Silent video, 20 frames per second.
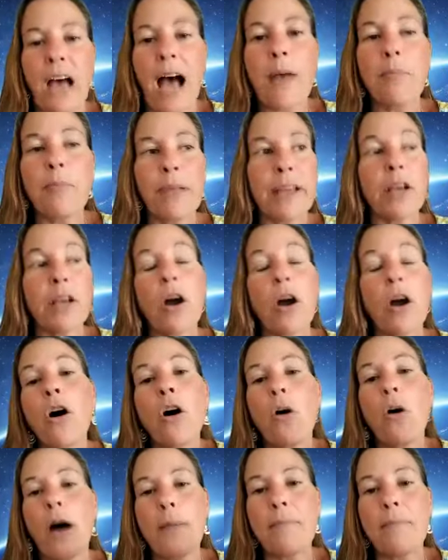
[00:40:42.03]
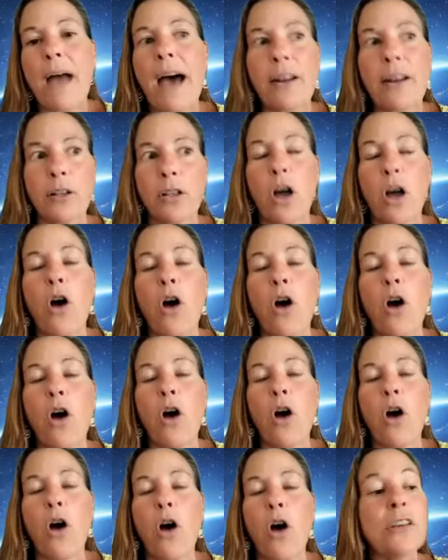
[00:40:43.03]
i'm like oh i'm not alone
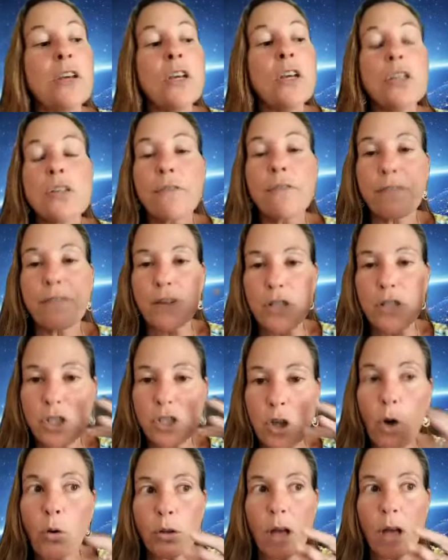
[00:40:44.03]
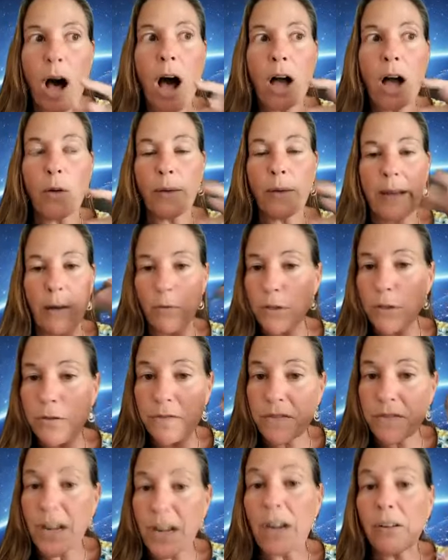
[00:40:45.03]
because for so long when i was
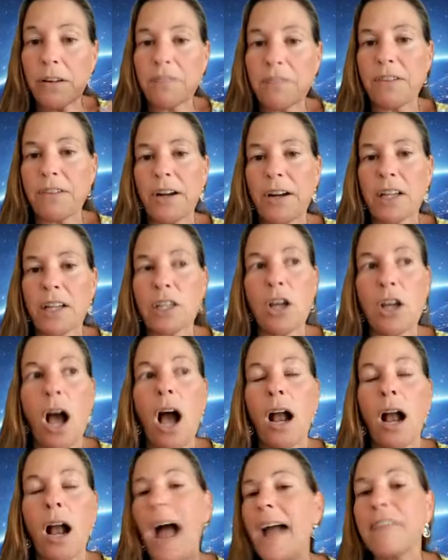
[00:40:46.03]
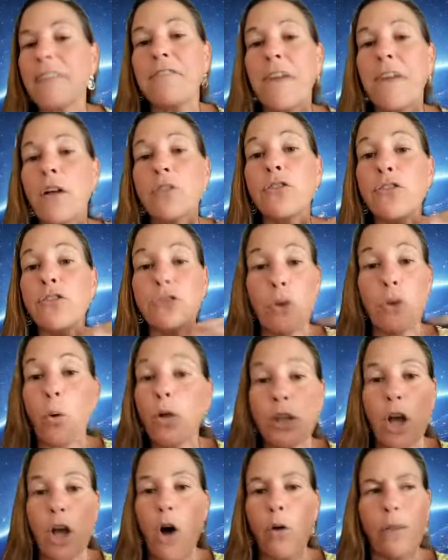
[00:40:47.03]
very very young i felt so
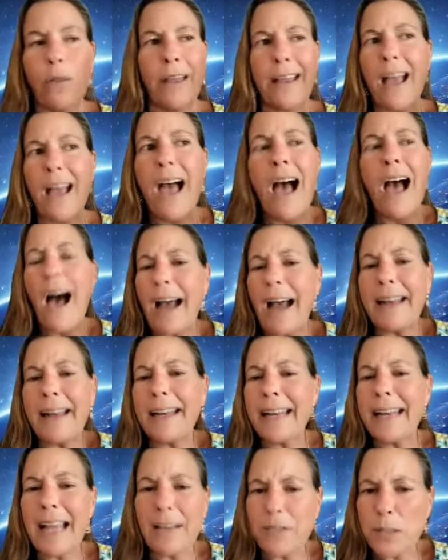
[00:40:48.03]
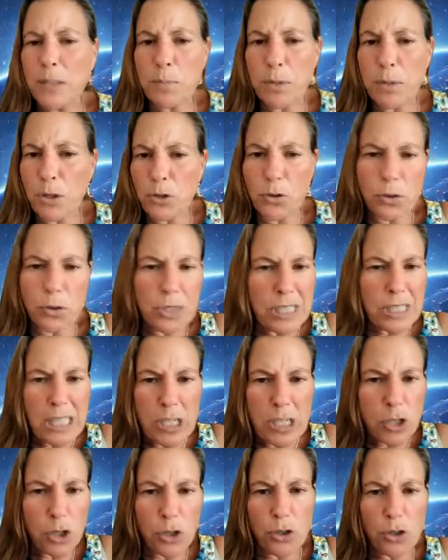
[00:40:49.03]
alone like i didn't have spiritual
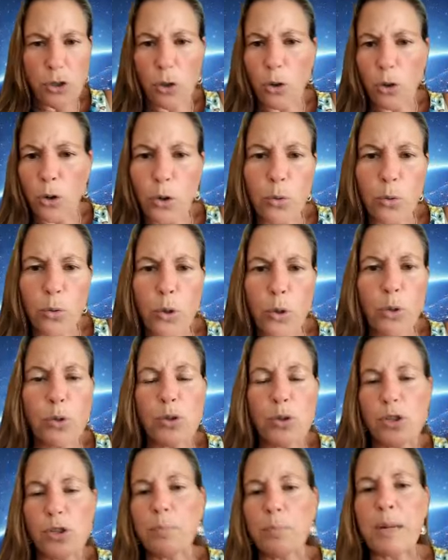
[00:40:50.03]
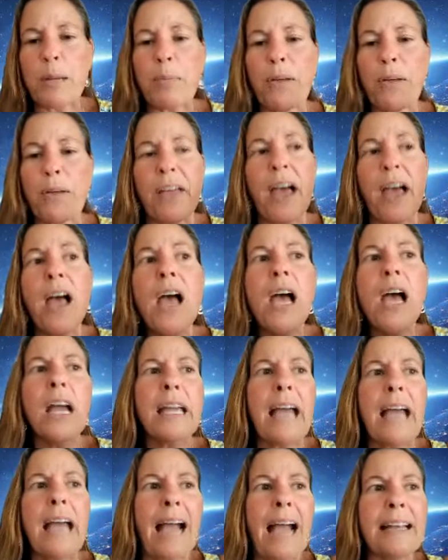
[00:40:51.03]
teachers or gurus or people that
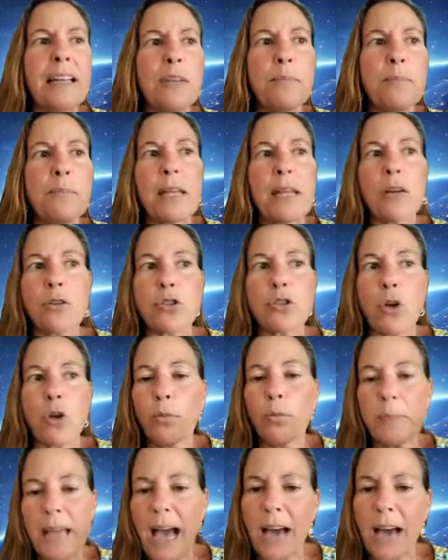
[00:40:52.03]
guided me or told me